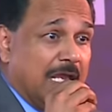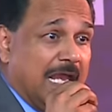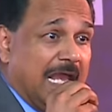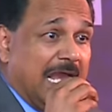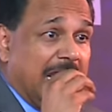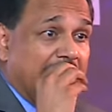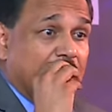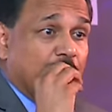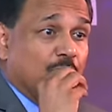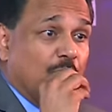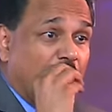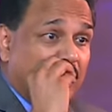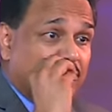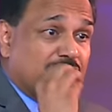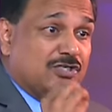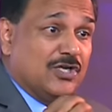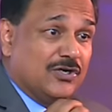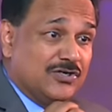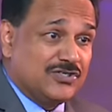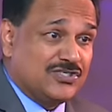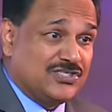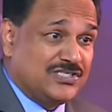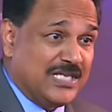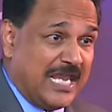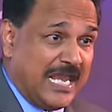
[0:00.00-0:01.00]
and what you're
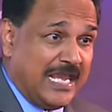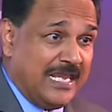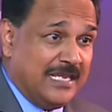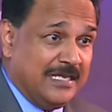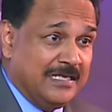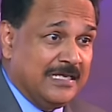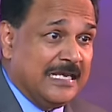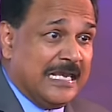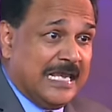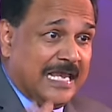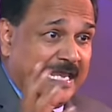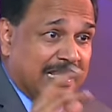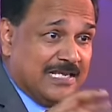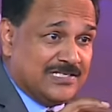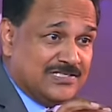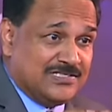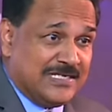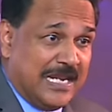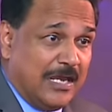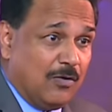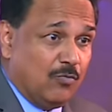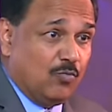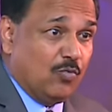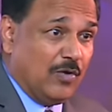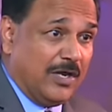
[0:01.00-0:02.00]
saying is
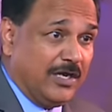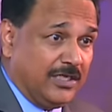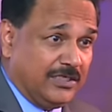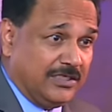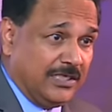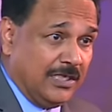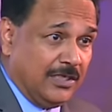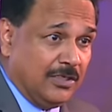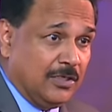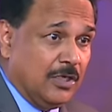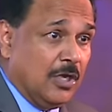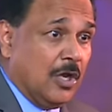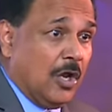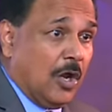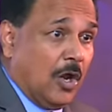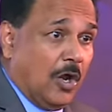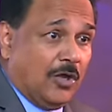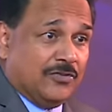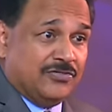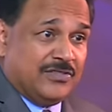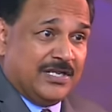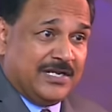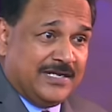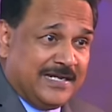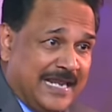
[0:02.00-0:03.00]
now working
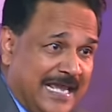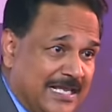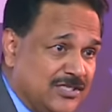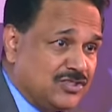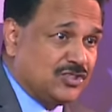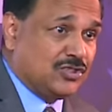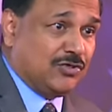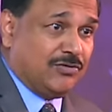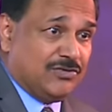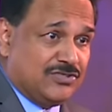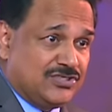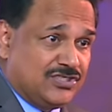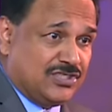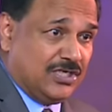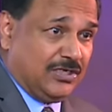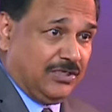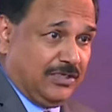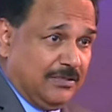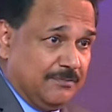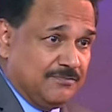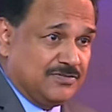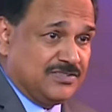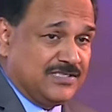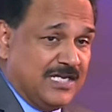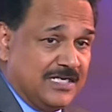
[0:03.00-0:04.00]
on the natural
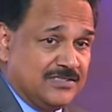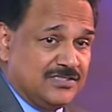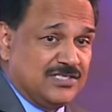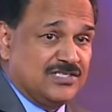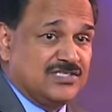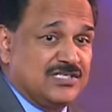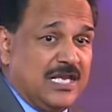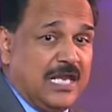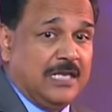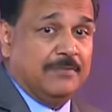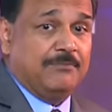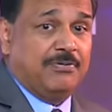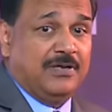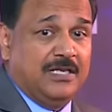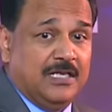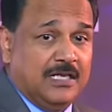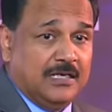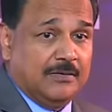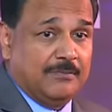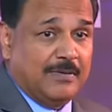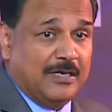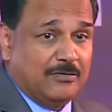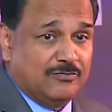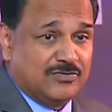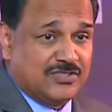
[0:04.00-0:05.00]
circumstances and bringing
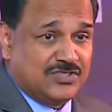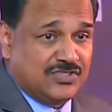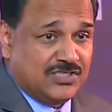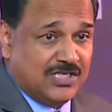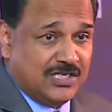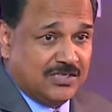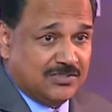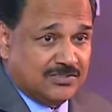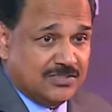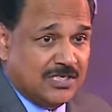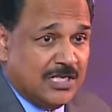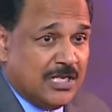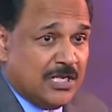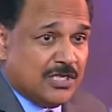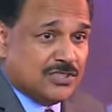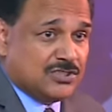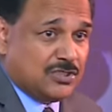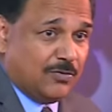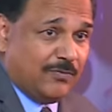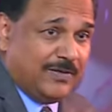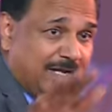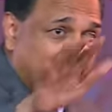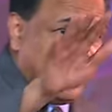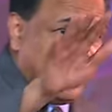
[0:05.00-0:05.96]
about a change. So when